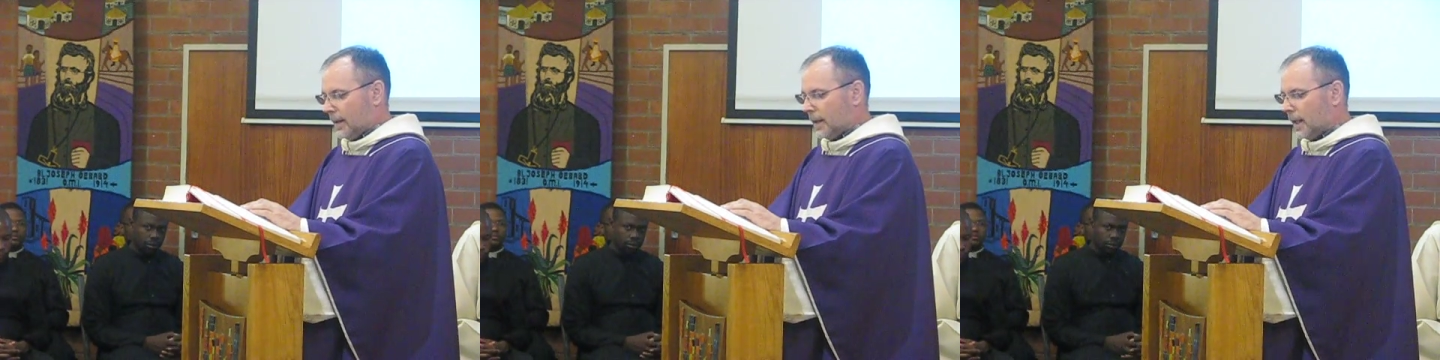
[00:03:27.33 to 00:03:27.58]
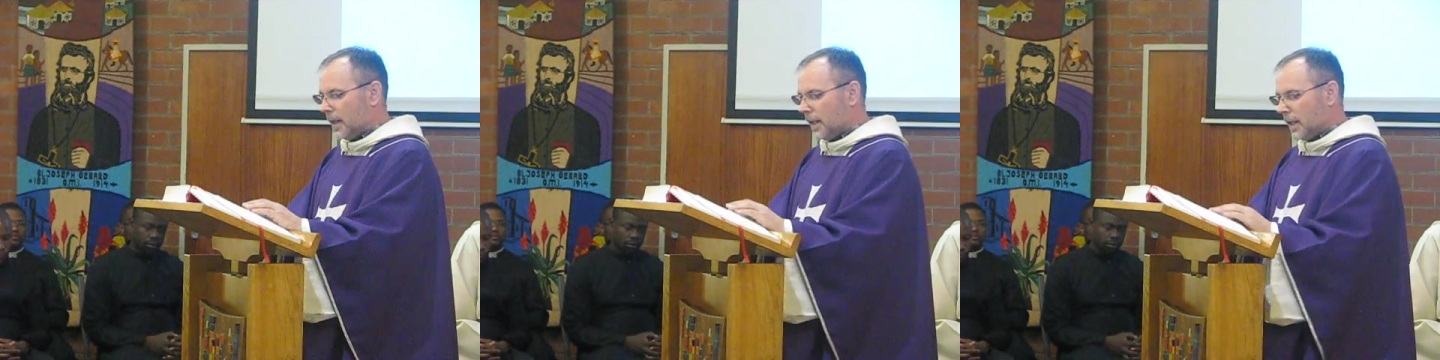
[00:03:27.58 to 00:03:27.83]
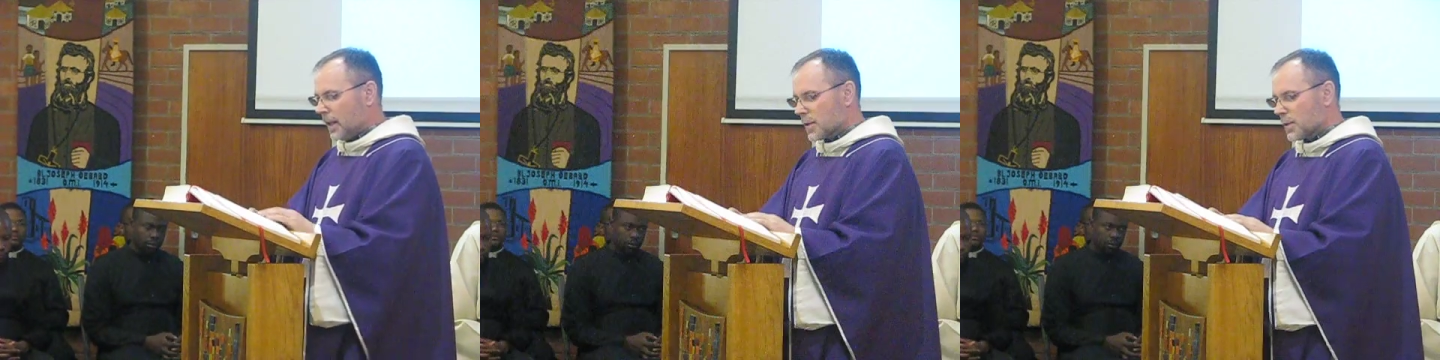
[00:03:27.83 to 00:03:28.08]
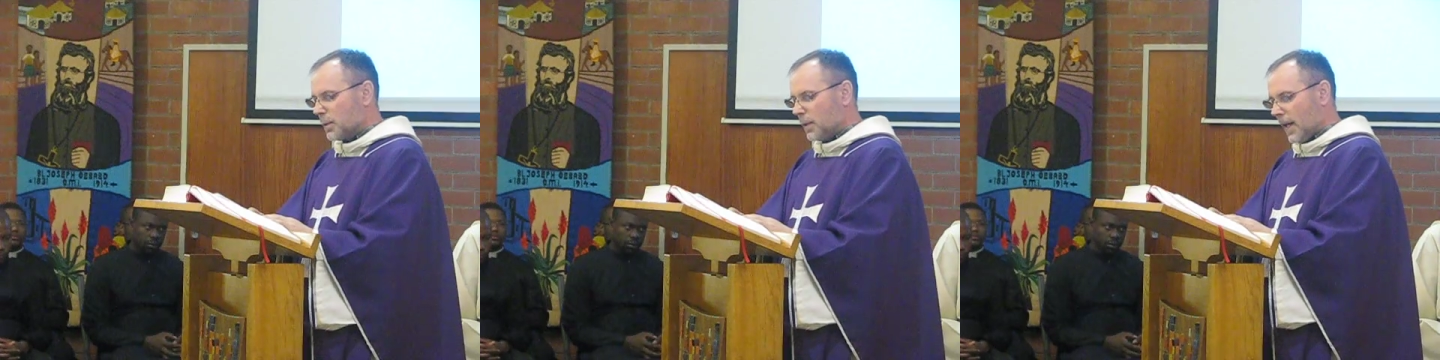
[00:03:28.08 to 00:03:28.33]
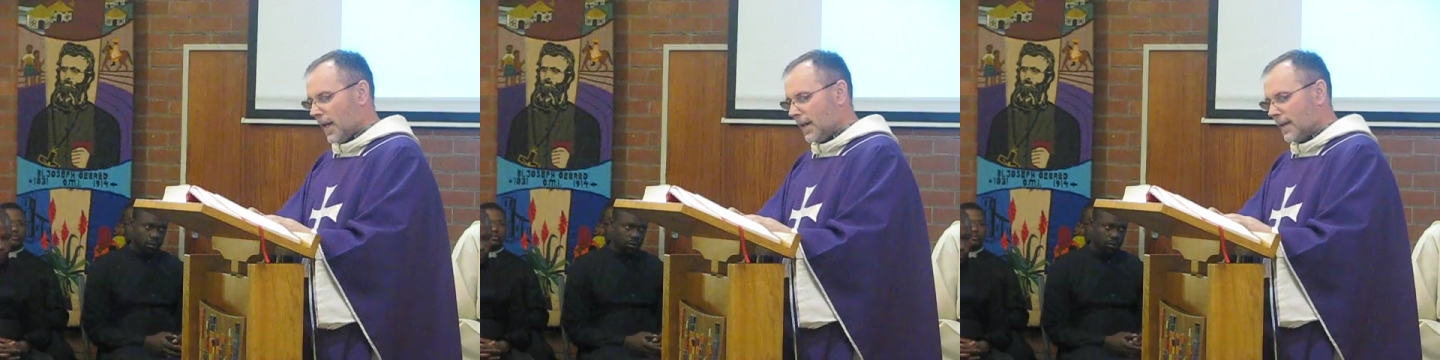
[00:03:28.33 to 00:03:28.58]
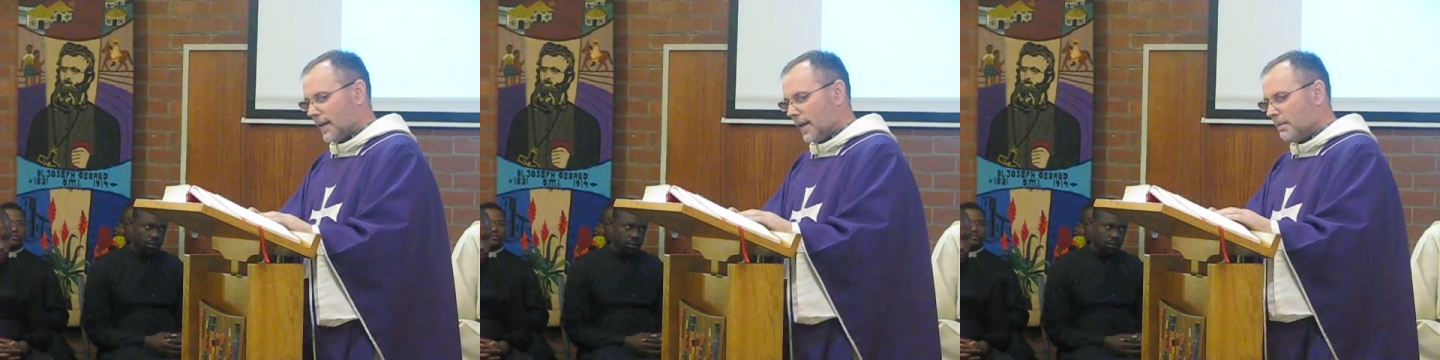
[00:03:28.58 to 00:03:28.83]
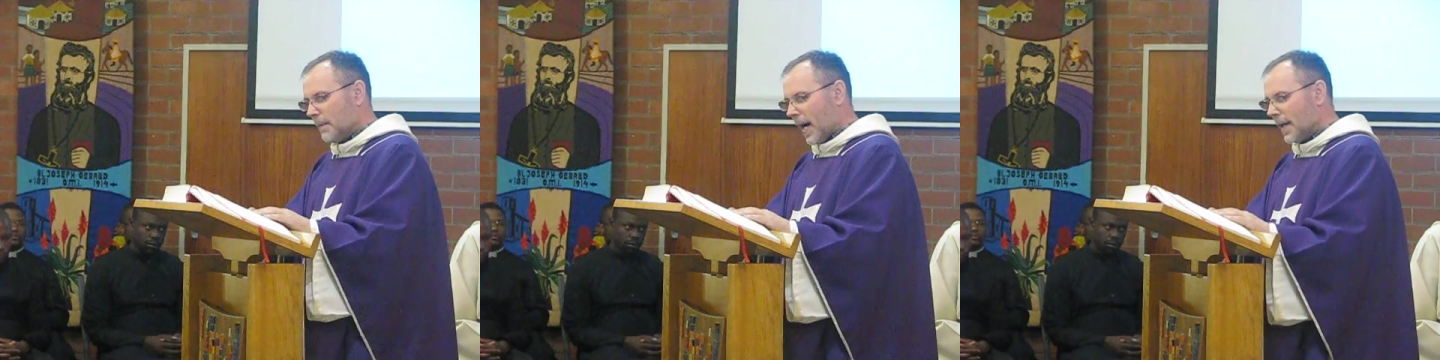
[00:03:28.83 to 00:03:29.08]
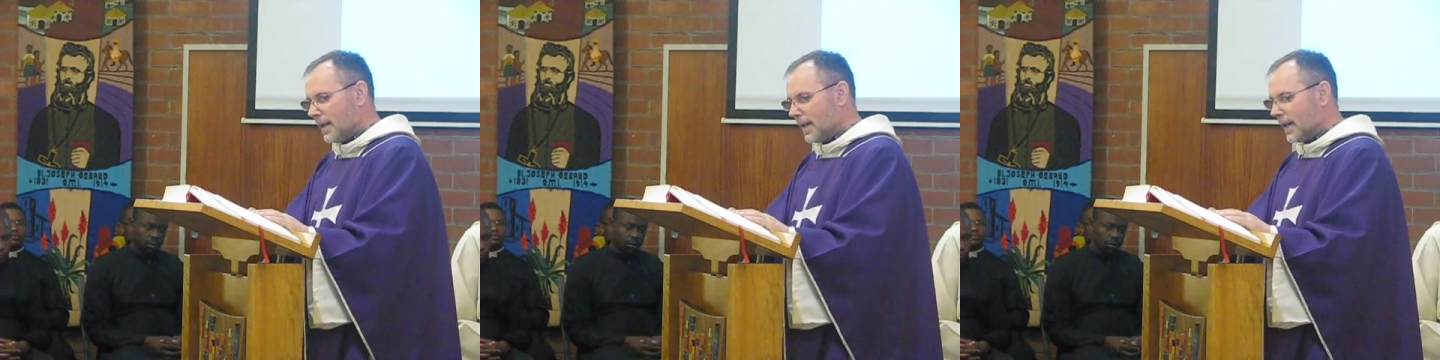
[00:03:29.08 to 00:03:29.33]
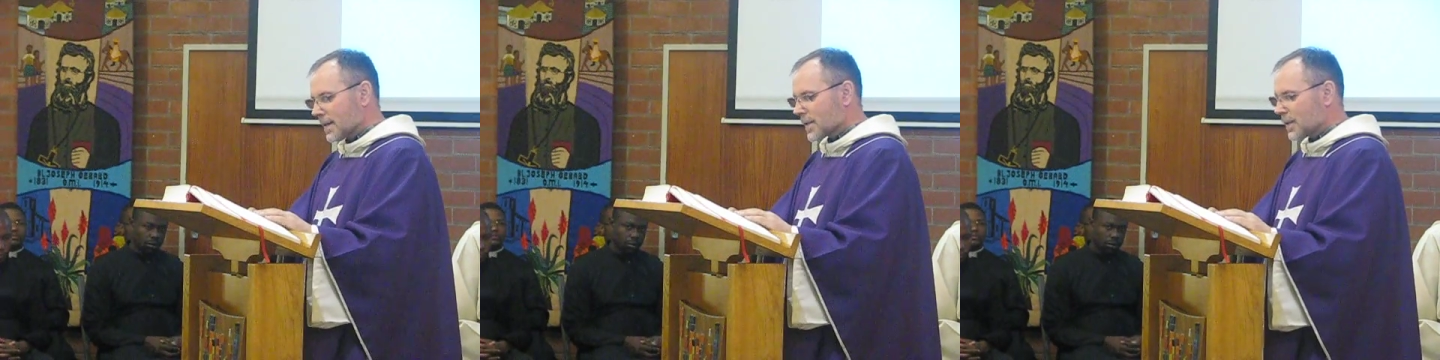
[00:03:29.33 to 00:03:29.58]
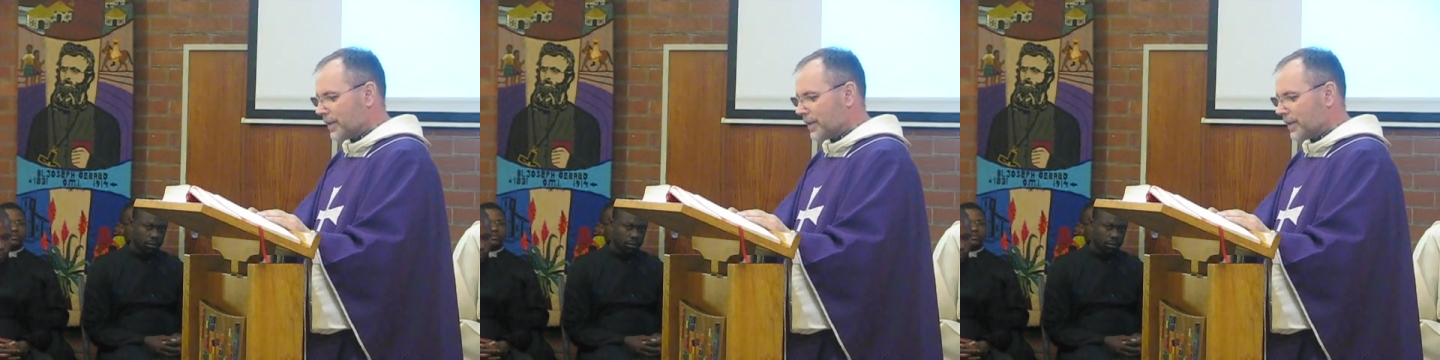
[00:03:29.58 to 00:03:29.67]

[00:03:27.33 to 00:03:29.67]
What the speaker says: The readings today remind us